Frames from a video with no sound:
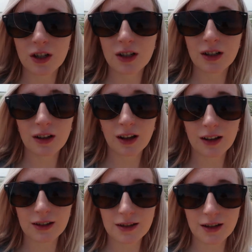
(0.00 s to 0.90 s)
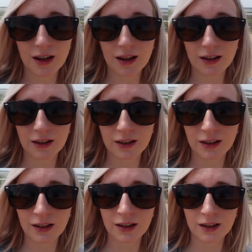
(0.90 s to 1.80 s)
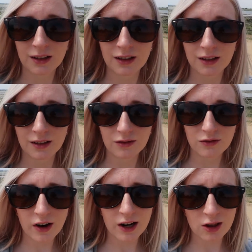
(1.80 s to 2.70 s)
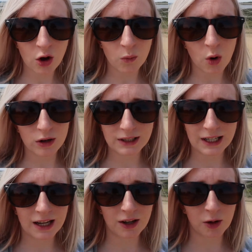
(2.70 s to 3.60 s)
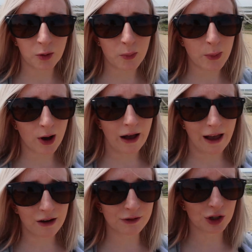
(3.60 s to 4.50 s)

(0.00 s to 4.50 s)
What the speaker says: It's a very long walk to get here, but I have